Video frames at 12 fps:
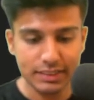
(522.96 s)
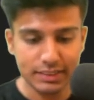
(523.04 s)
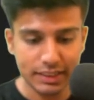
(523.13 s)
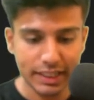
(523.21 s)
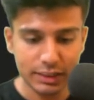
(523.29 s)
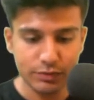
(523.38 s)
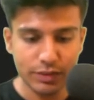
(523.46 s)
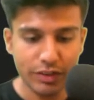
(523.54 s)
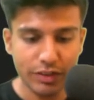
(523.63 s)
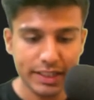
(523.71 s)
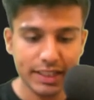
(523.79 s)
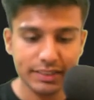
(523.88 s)
index. We are
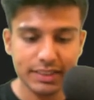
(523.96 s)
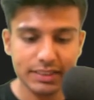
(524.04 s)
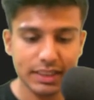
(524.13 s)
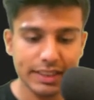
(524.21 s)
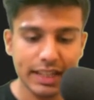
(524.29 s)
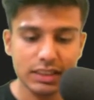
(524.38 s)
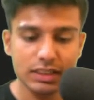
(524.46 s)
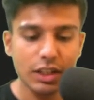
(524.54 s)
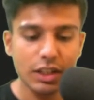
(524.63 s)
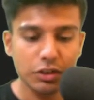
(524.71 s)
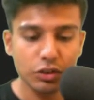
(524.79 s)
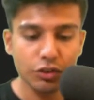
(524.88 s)
finding this index
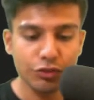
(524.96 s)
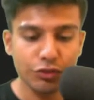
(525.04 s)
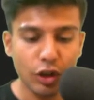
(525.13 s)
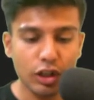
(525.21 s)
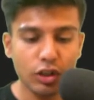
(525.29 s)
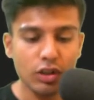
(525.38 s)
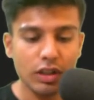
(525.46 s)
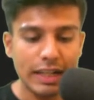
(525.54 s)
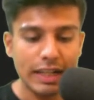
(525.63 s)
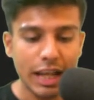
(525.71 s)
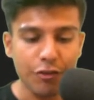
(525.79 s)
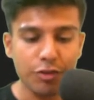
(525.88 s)
to follow
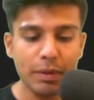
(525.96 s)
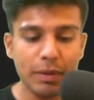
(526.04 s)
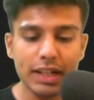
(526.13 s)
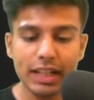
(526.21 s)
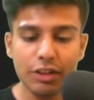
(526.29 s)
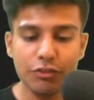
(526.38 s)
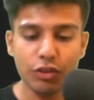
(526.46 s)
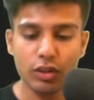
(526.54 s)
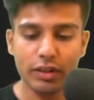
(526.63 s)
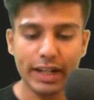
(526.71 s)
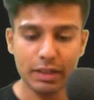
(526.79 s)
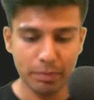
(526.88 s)
left part and follow
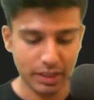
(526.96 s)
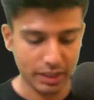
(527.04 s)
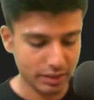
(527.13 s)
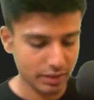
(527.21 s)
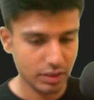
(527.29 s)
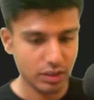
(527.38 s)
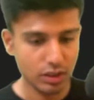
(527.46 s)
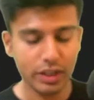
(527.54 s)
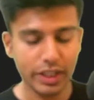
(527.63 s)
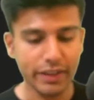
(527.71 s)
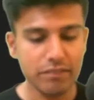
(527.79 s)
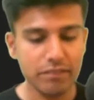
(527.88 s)
right part.
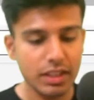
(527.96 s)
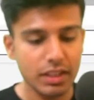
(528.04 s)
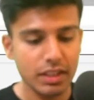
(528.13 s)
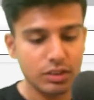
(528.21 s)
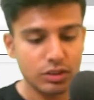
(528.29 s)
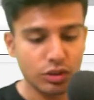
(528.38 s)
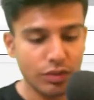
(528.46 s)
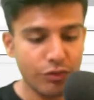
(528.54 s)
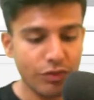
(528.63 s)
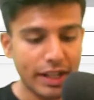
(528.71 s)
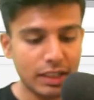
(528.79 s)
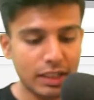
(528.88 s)
Okay, so we'll
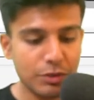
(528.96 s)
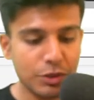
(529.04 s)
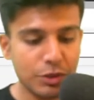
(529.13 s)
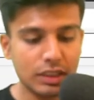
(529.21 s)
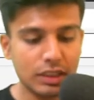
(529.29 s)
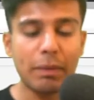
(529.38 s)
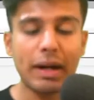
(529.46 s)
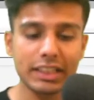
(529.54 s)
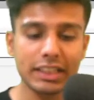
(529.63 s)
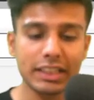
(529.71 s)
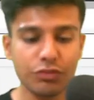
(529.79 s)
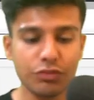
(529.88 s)
find using the
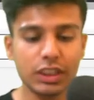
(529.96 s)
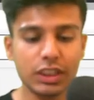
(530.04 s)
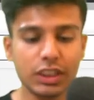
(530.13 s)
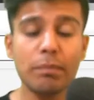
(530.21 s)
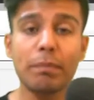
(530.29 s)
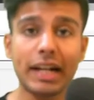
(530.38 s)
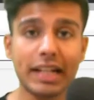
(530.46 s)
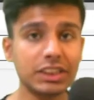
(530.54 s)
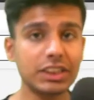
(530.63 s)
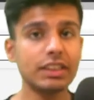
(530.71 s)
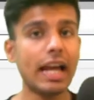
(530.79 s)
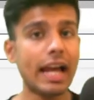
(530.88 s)
partition function, we'll
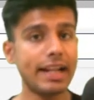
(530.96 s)
partition the array